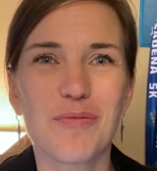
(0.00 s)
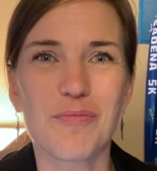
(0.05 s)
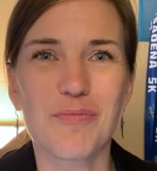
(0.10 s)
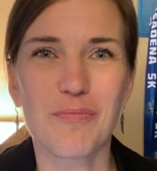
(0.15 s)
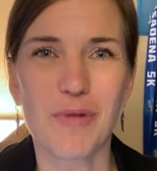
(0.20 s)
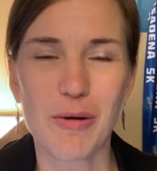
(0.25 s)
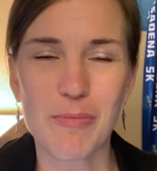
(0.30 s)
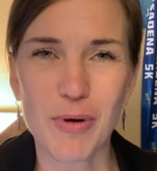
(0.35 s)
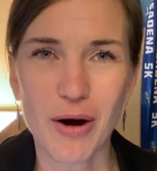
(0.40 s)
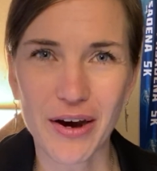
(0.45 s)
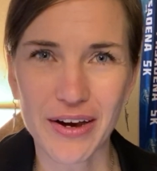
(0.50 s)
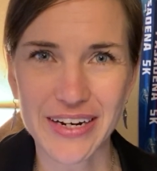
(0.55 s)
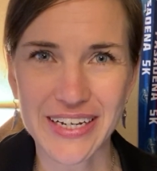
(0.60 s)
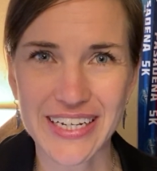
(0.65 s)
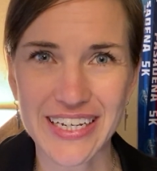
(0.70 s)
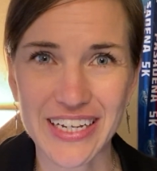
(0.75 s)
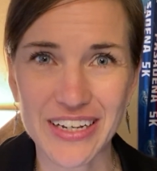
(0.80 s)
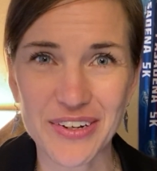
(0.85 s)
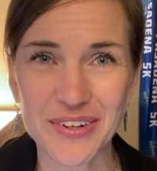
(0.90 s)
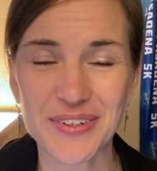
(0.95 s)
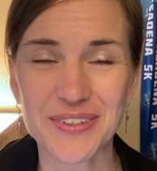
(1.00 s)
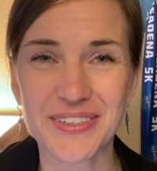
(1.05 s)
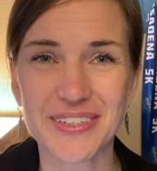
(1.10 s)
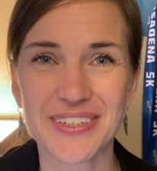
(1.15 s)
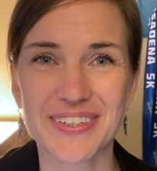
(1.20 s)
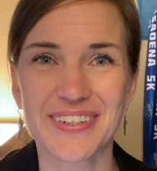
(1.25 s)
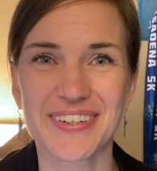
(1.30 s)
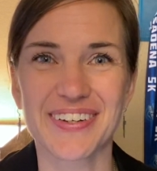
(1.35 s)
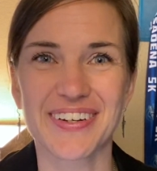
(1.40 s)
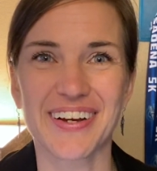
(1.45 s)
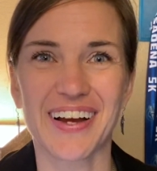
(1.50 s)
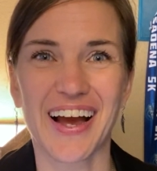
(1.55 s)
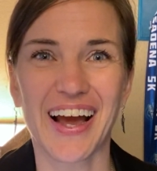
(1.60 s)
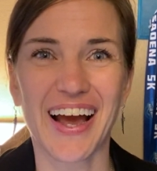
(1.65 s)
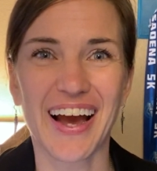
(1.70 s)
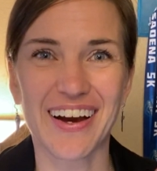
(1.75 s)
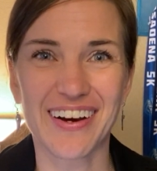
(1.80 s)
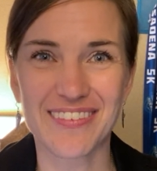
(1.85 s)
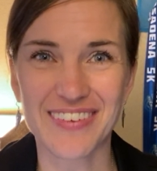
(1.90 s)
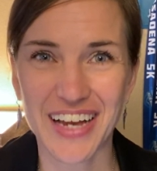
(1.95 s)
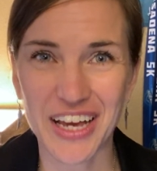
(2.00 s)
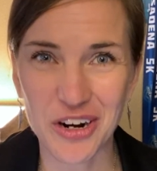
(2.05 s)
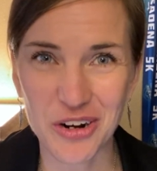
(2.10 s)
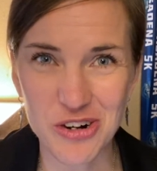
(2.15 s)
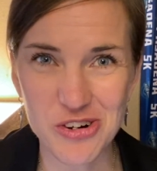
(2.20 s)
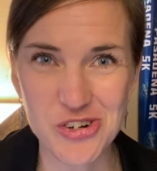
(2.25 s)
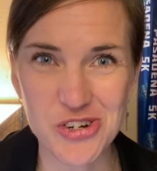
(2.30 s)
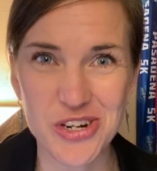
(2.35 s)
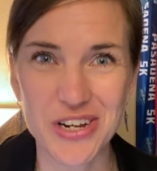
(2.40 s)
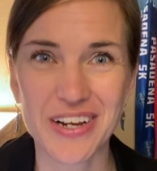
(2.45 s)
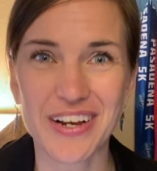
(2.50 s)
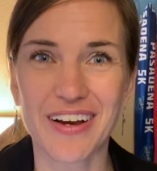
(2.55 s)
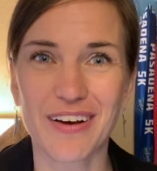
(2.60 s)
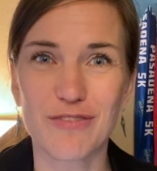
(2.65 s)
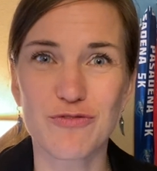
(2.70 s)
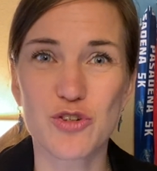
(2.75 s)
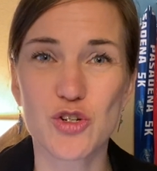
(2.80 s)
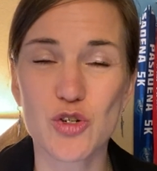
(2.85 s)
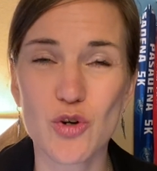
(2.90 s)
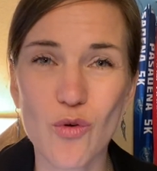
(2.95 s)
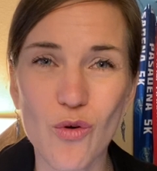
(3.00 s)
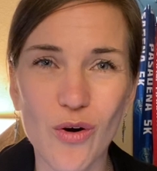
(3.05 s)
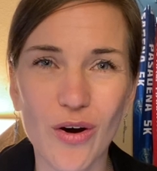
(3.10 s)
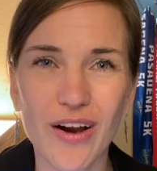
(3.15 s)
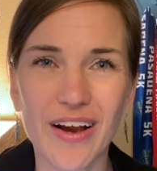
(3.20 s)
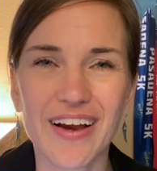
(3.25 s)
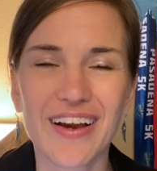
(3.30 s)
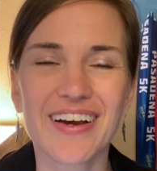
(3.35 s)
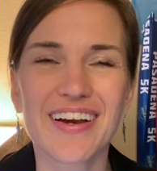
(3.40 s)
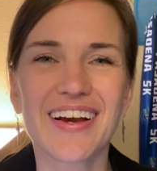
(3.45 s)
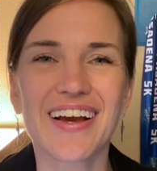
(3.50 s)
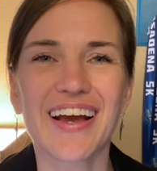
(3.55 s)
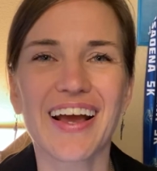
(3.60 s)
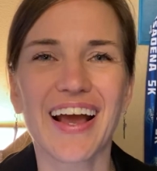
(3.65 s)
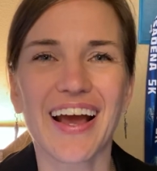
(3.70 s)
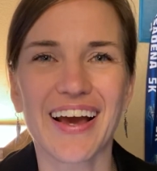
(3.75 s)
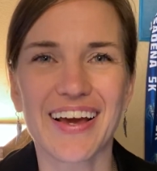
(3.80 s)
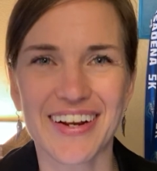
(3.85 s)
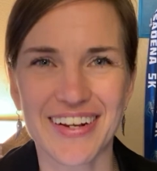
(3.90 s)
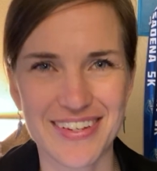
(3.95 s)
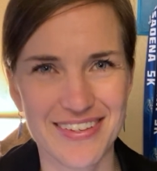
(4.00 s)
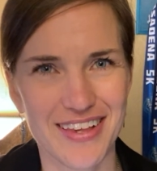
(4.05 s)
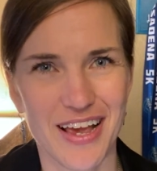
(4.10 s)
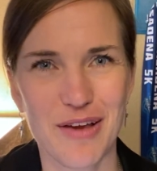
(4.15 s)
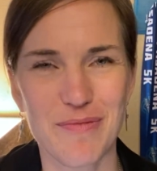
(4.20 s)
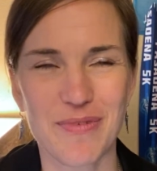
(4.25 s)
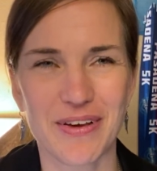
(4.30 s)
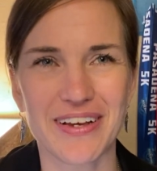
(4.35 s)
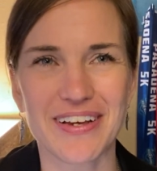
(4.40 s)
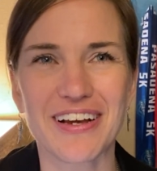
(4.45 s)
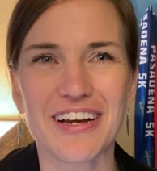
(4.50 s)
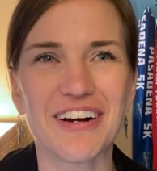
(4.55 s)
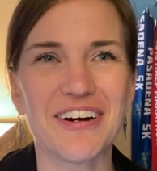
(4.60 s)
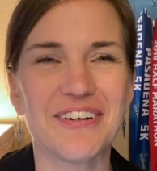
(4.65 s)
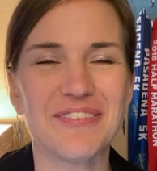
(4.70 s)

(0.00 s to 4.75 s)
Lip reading: my body healed. I have energy, I have joy and excitement.